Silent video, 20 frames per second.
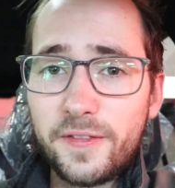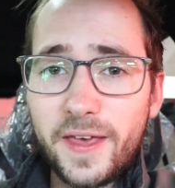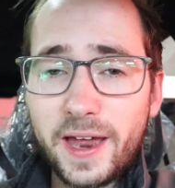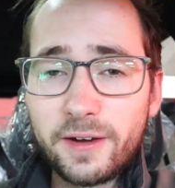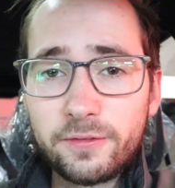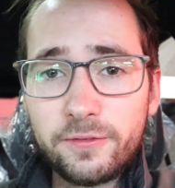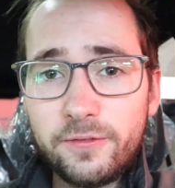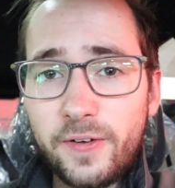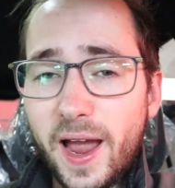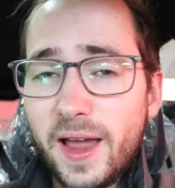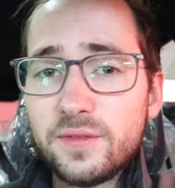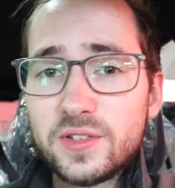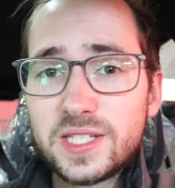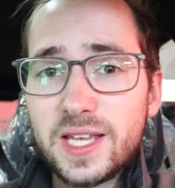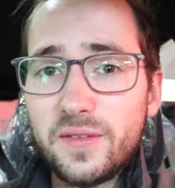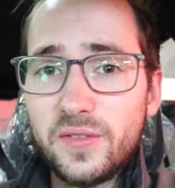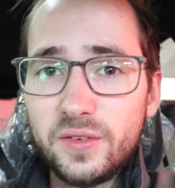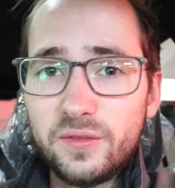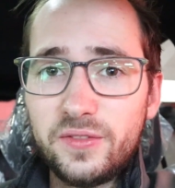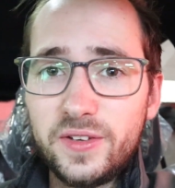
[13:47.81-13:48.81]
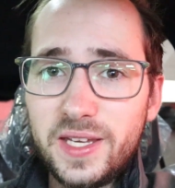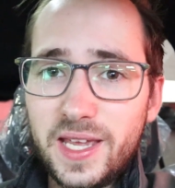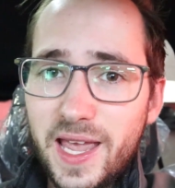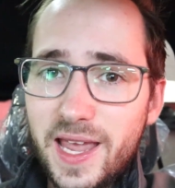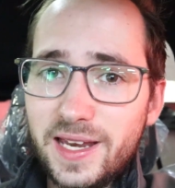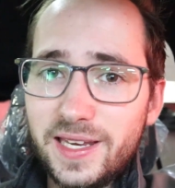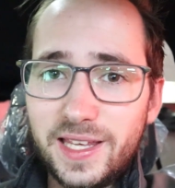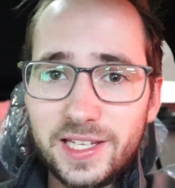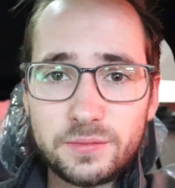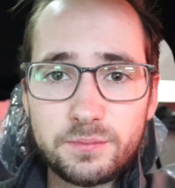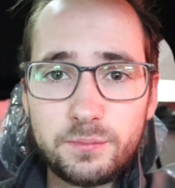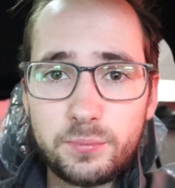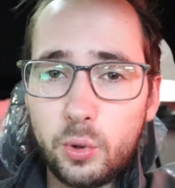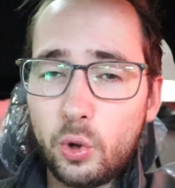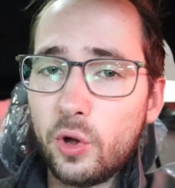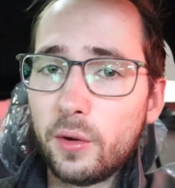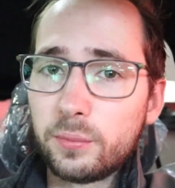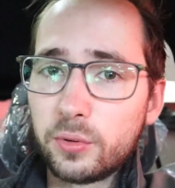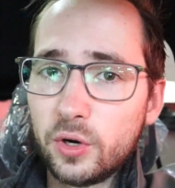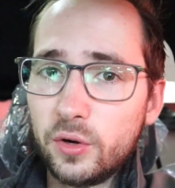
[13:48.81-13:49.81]
That five point seven V eight is
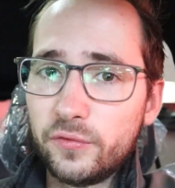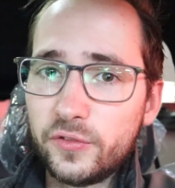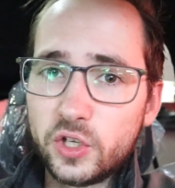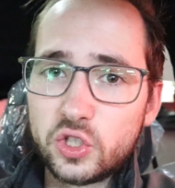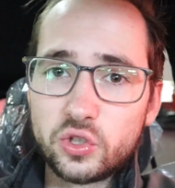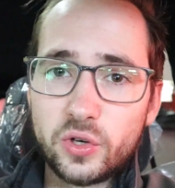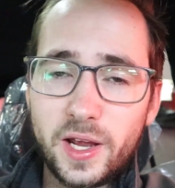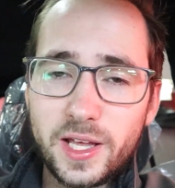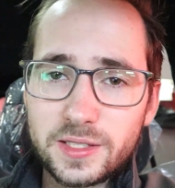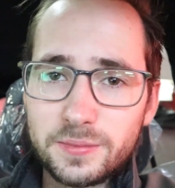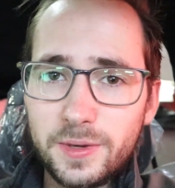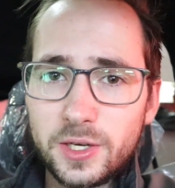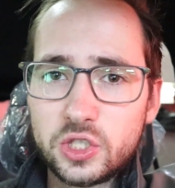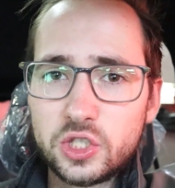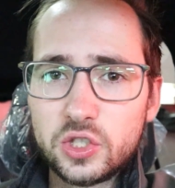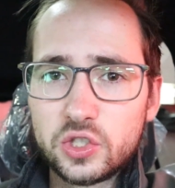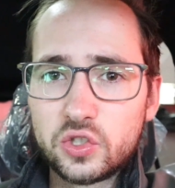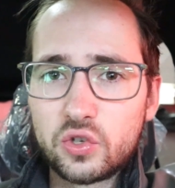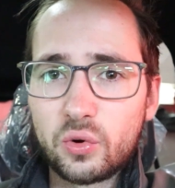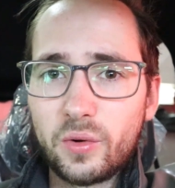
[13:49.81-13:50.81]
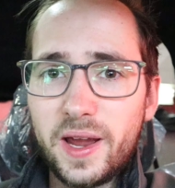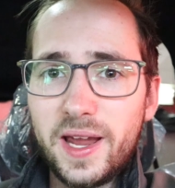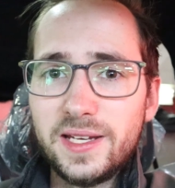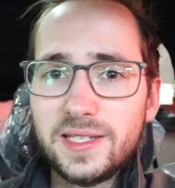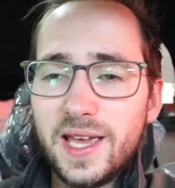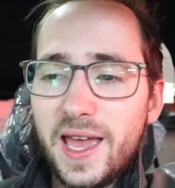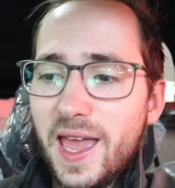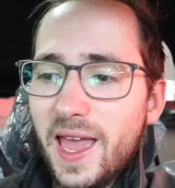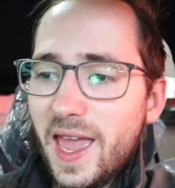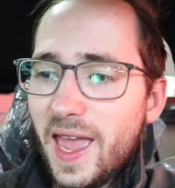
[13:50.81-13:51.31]
bulletproof. The transmission's great.